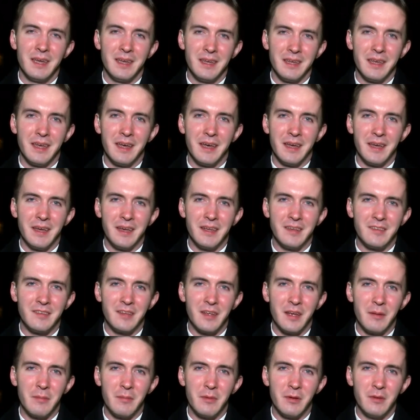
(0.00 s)
Yeah, hey
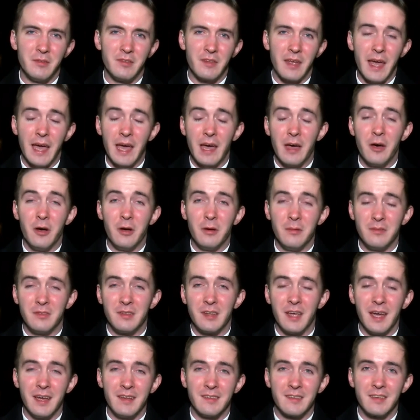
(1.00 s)
Sam, those at home
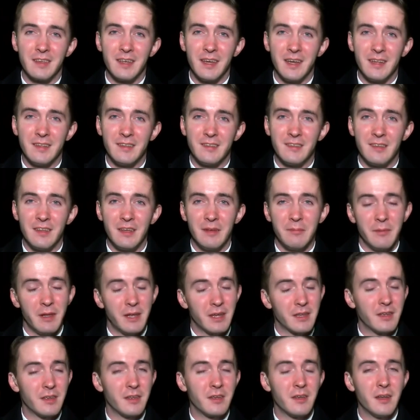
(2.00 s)
test kits seem
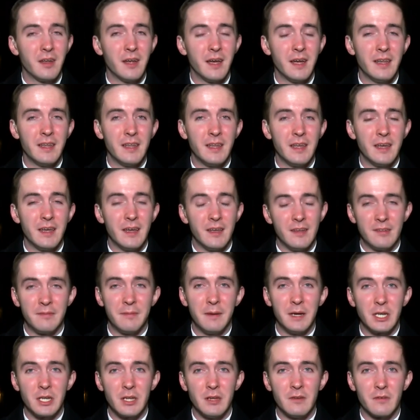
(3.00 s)
like a good idea,
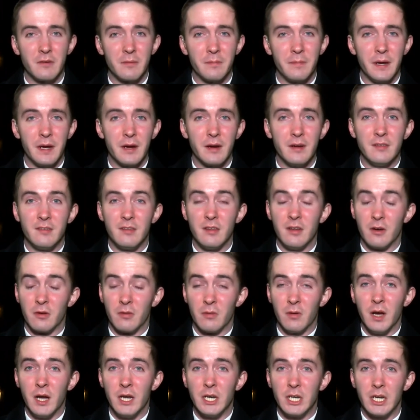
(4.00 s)
especially for parents in a
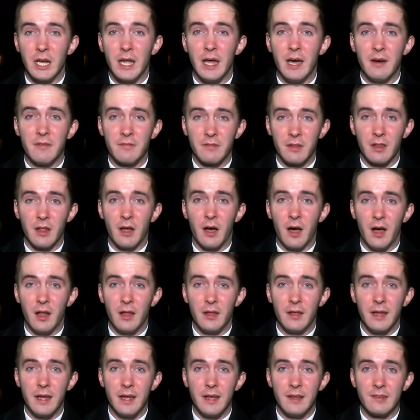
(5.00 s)
rush after the
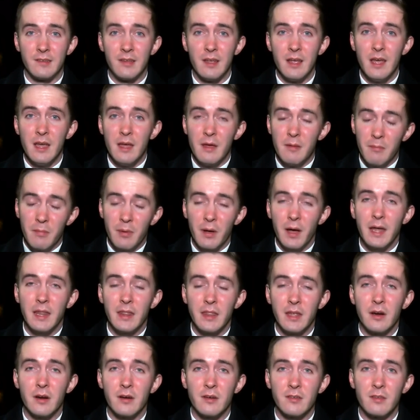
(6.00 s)
holidays,
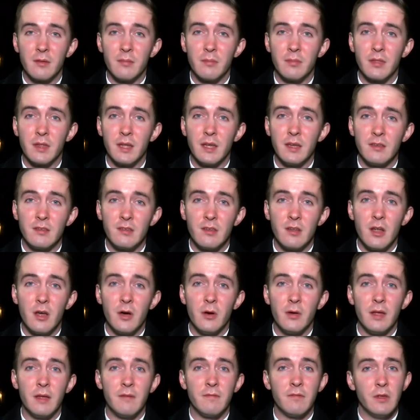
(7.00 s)
but there are some things to
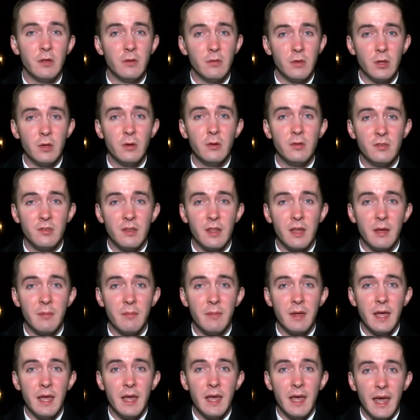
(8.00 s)
know if you use
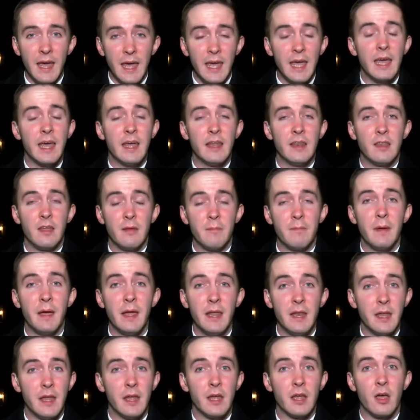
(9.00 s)
them and
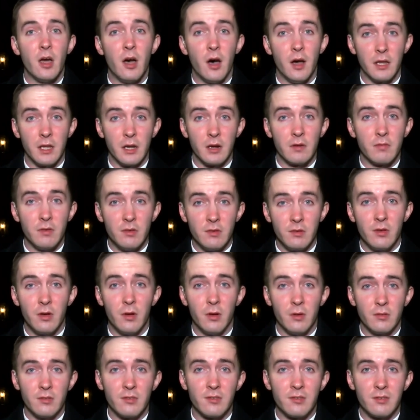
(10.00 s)
depending on your
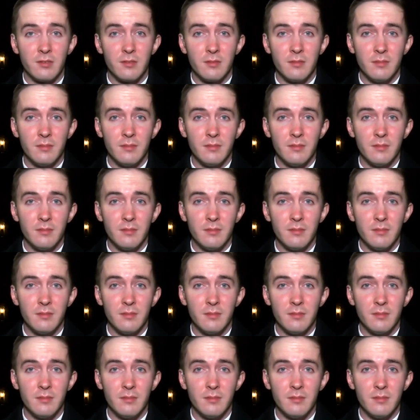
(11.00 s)
results.